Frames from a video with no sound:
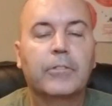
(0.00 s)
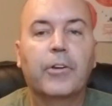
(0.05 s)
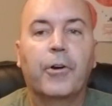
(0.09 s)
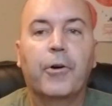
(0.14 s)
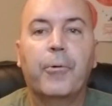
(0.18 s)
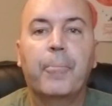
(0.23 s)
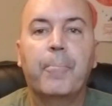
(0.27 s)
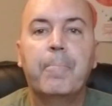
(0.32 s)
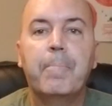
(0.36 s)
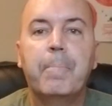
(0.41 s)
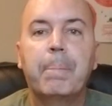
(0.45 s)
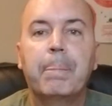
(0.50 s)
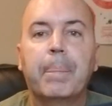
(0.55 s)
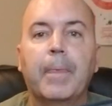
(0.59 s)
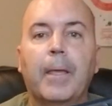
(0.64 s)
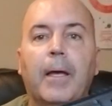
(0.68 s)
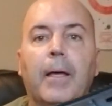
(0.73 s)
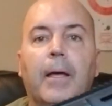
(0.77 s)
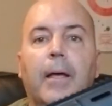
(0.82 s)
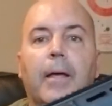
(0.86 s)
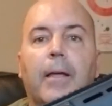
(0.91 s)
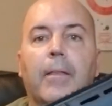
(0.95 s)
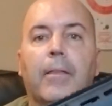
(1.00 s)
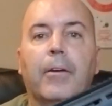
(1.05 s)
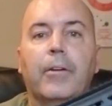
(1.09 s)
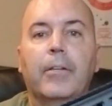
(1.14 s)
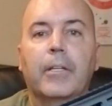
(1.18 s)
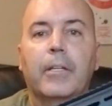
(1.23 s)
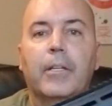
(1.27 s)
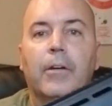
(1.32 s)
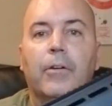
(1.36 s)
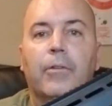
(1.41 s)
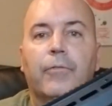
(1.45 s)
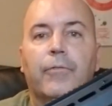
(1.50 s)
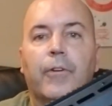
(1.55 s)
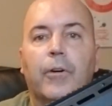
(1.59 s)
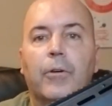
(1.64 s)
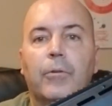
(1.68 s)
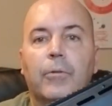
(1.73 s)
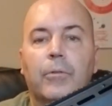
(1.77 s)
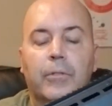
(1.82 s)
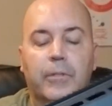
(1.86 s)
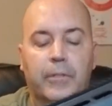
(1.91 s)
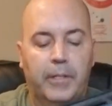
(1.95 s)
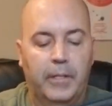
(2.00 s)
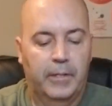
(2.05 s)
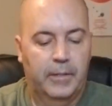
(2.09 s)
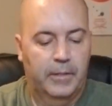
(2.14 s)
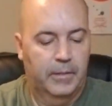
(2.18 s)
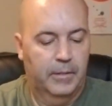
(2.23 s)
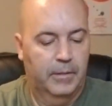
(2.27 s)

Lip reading: So there you go, folks.